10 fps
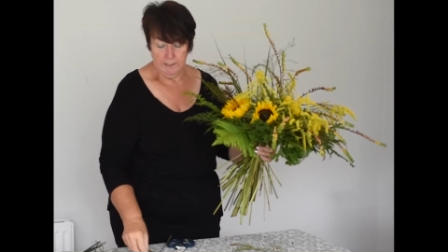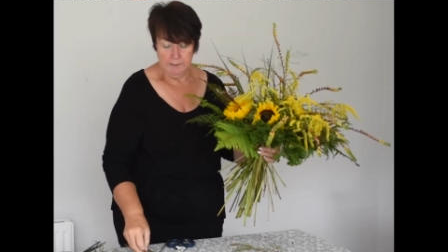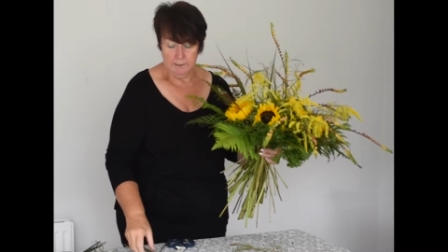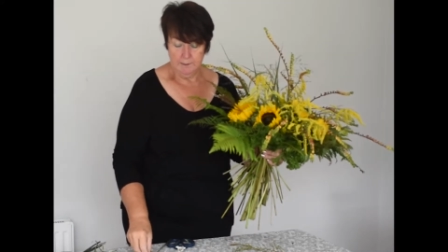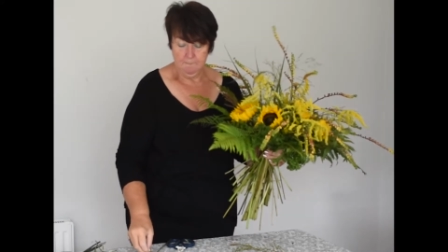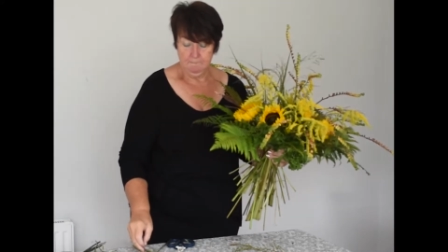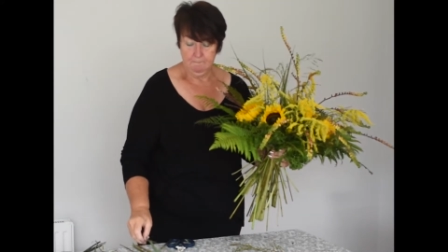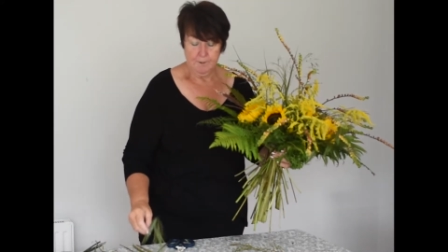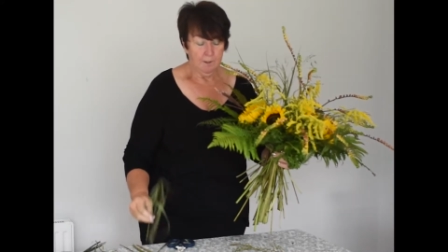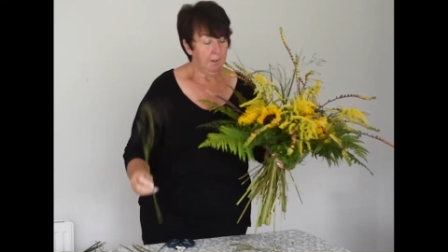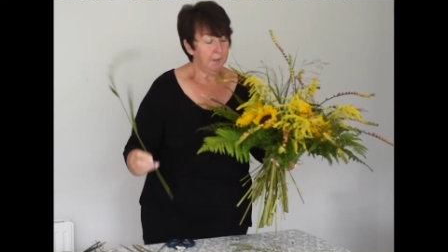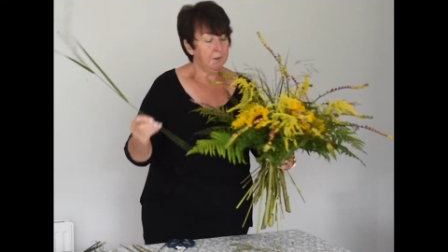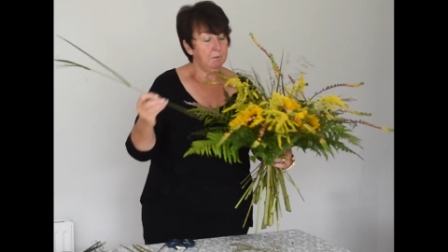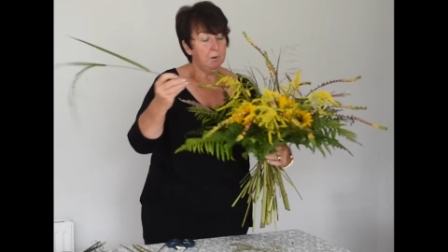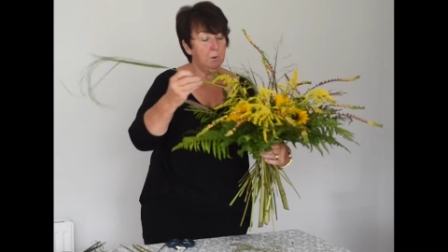I
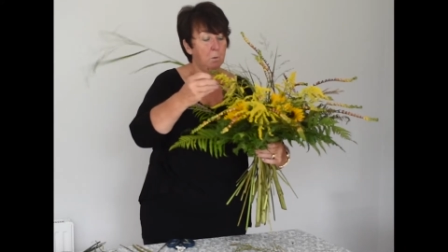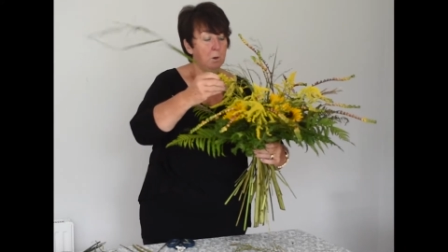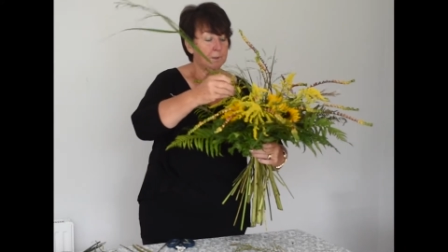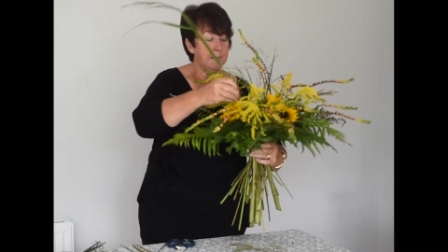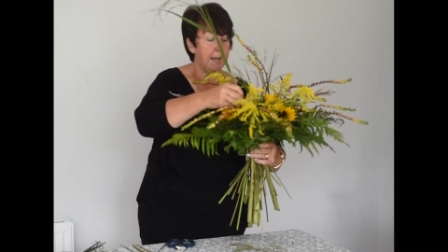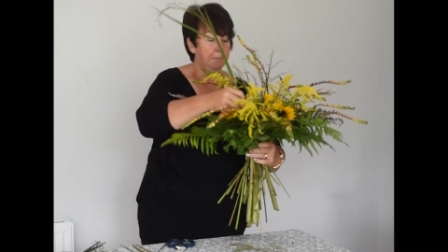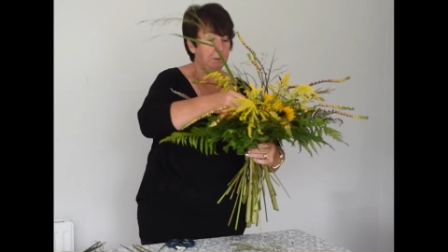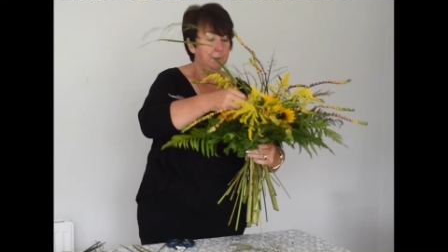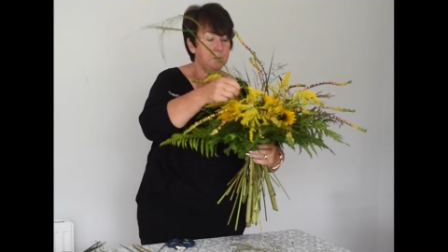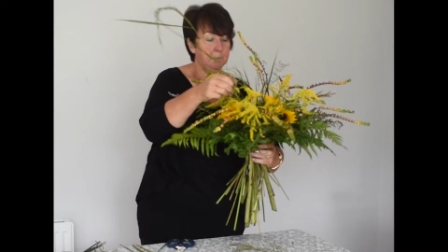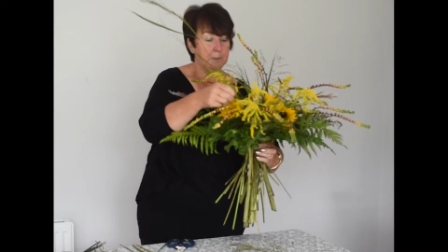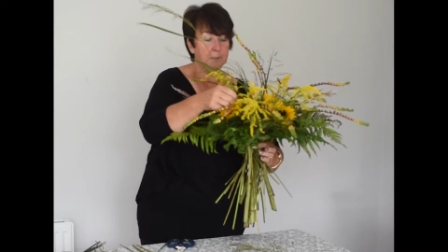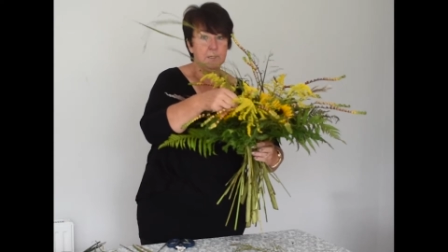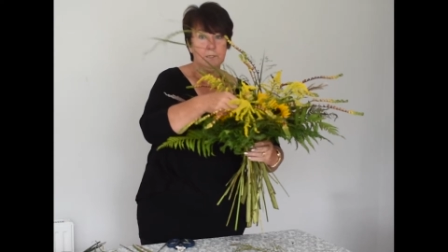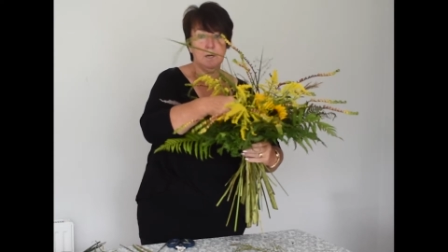don't know what's happened,
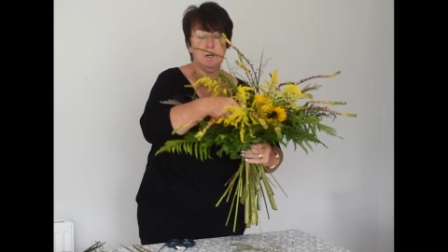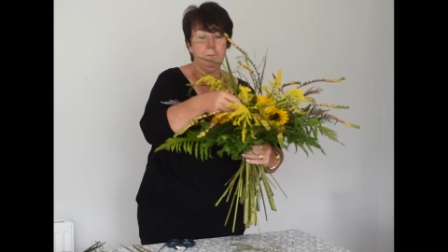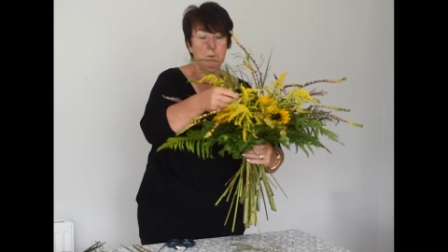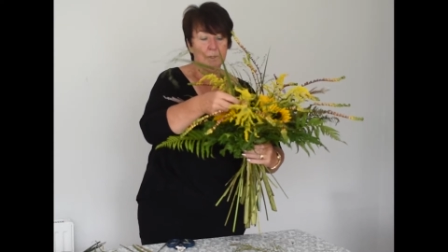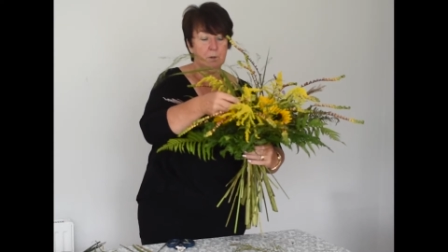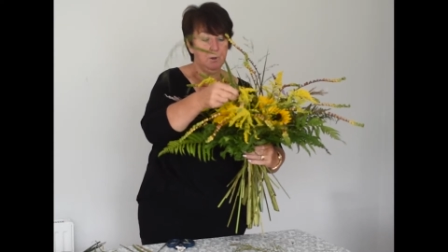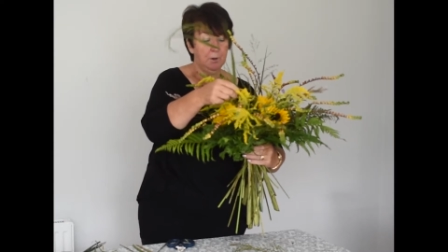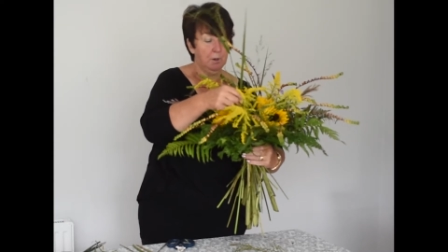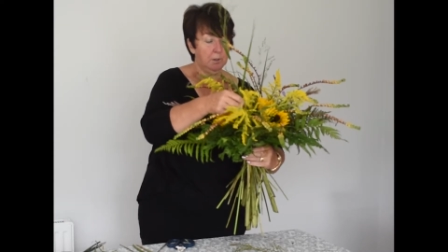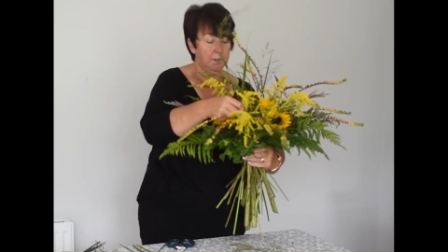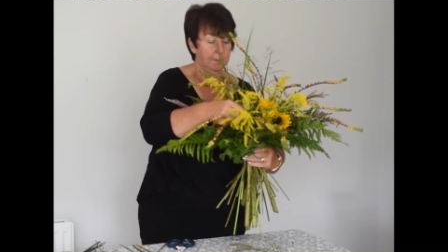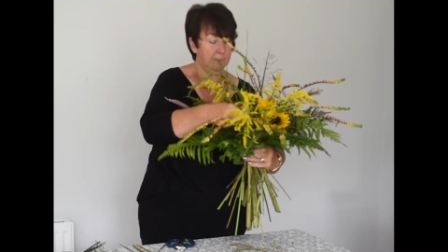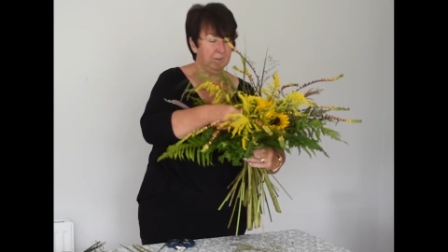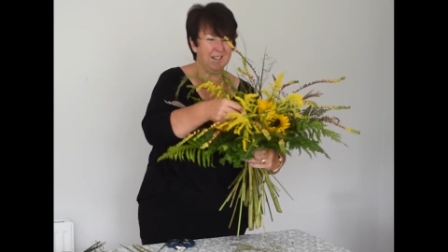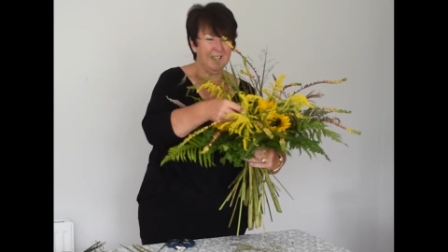but time has gone on
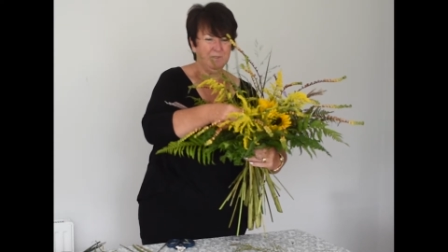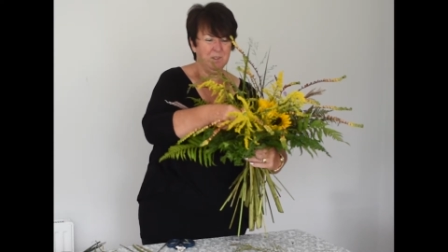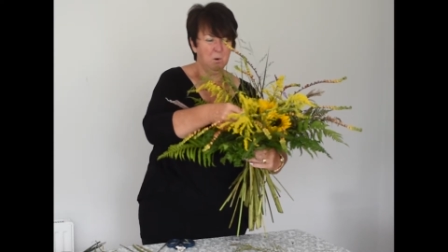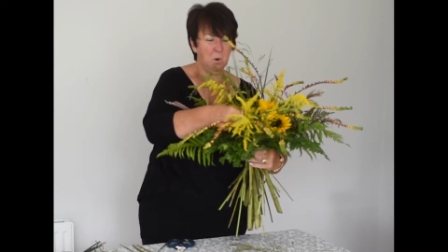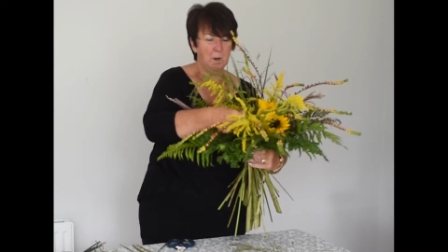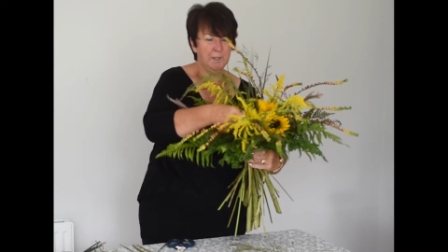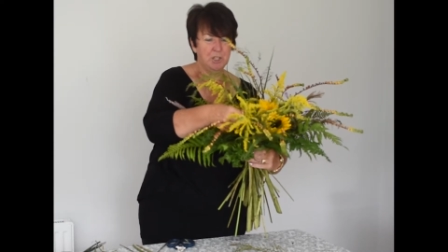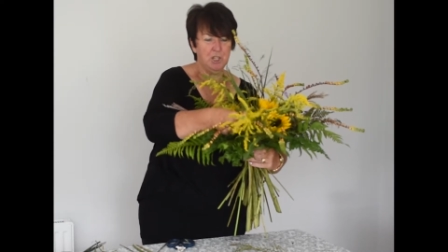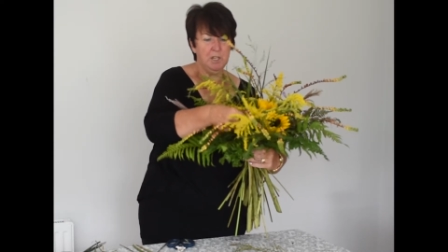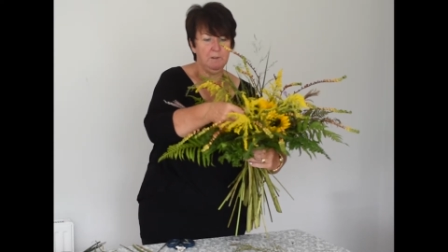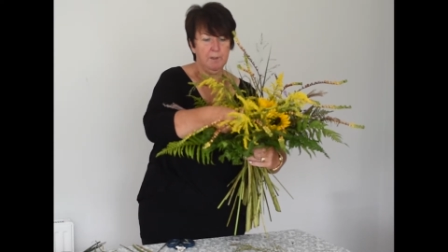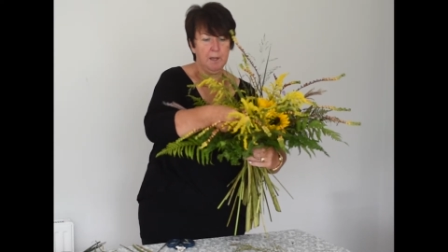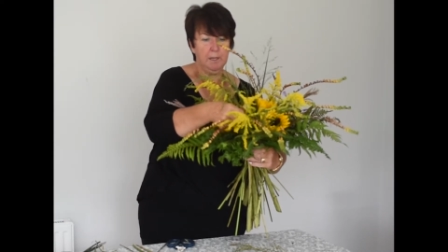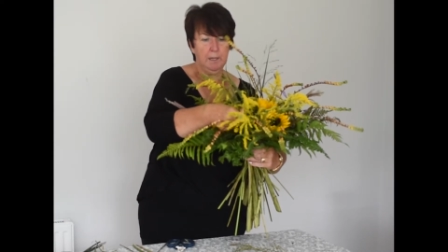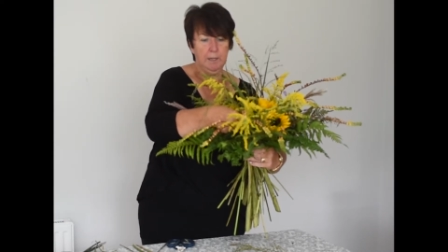and I haven't quite achieved
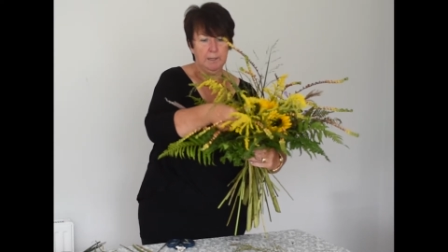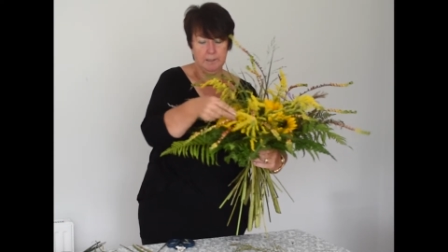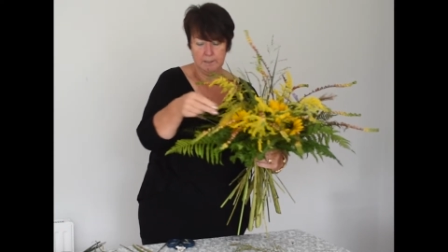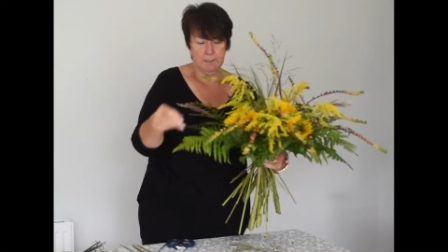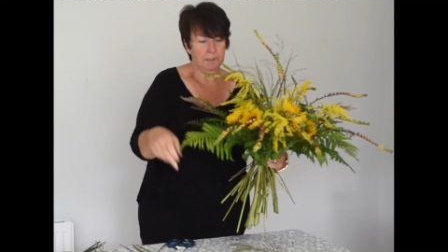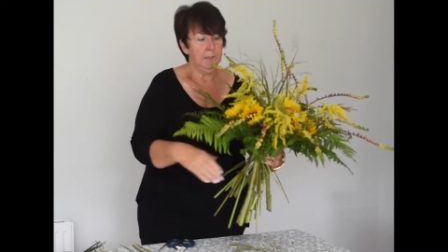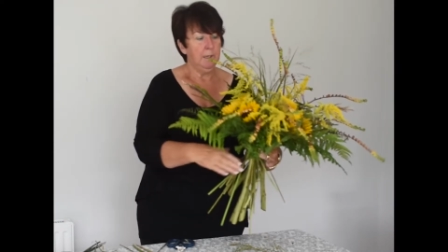that yet.